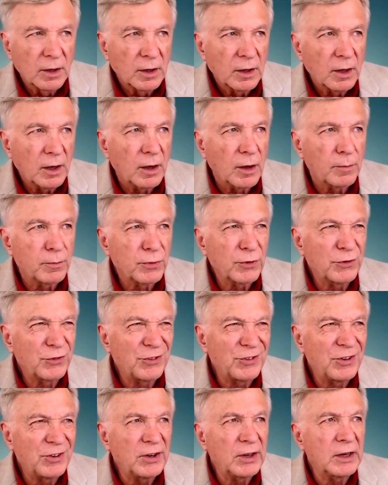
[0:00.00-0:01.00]
uh,
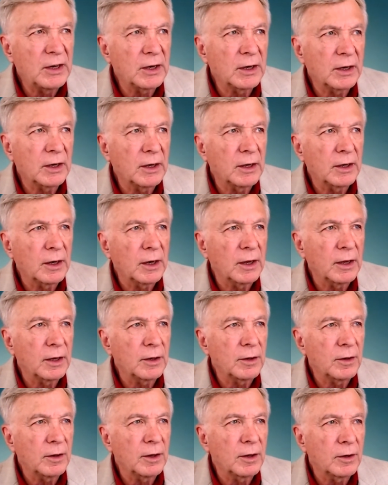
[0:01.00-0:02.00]
proceeding in
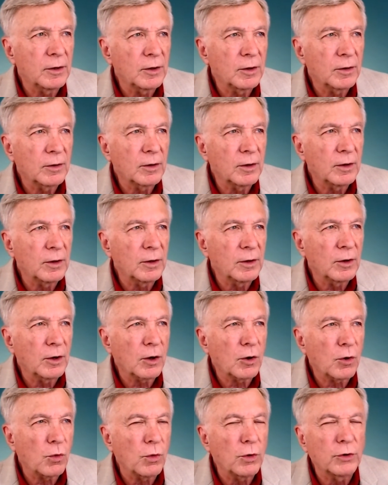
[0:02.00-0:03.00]
a in
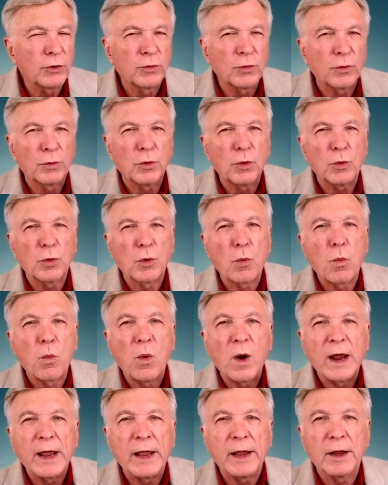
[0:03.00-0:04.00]
accords with the
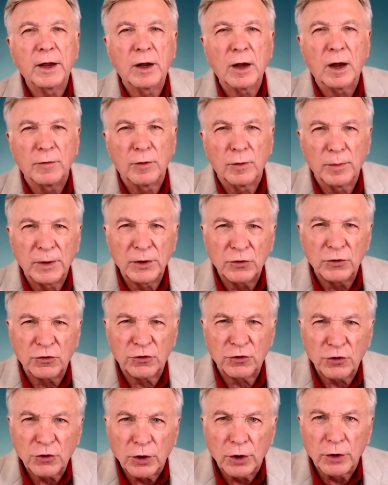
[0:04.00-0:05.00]
way government
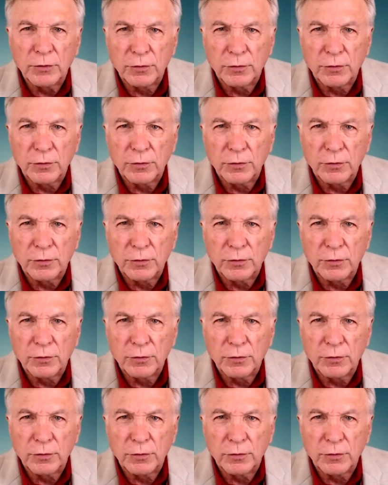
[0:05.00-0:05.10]
should